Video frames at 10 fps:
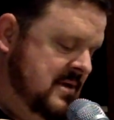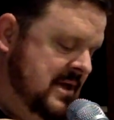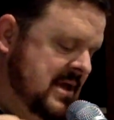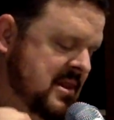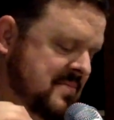
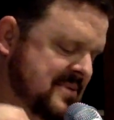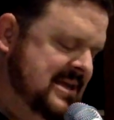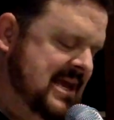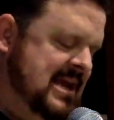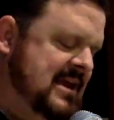in the
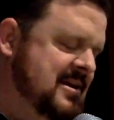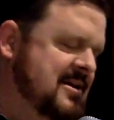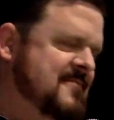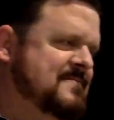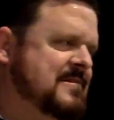beginning
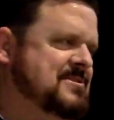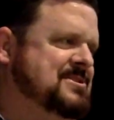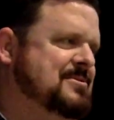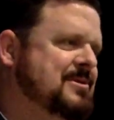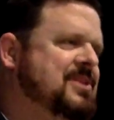of verse
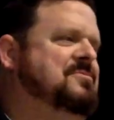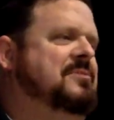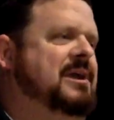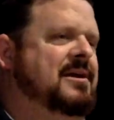33?